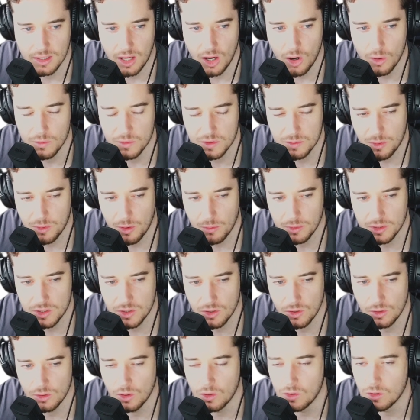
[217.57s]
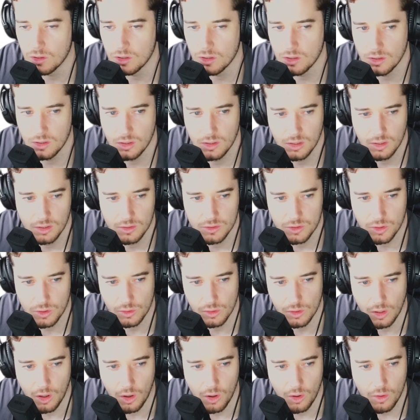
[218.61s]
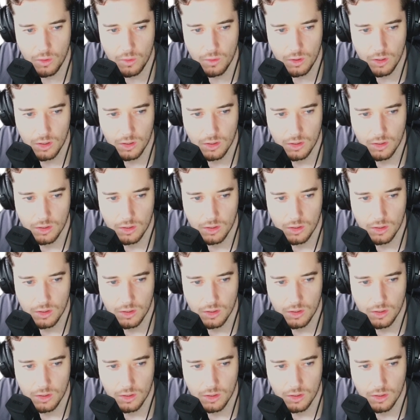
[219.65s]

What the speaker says: Kelmer's probably too low.